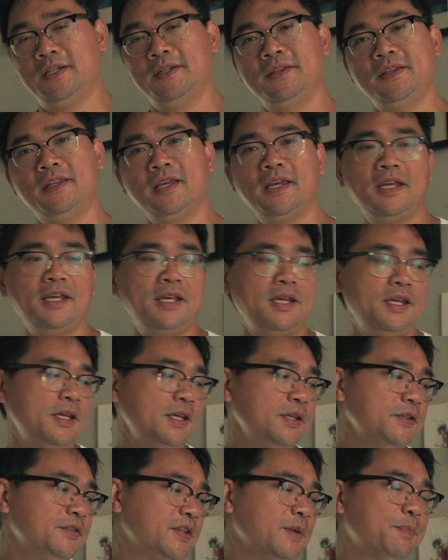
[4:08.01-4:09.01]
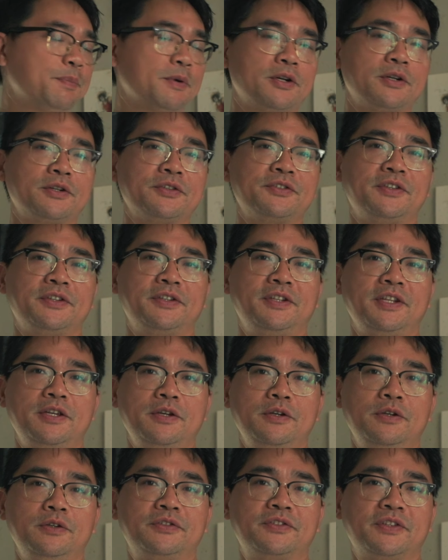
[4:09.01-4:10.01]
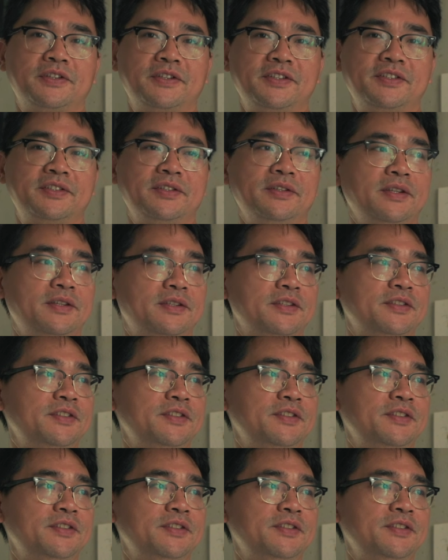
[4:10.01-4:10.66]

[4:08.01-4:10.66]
the zippers that they use and the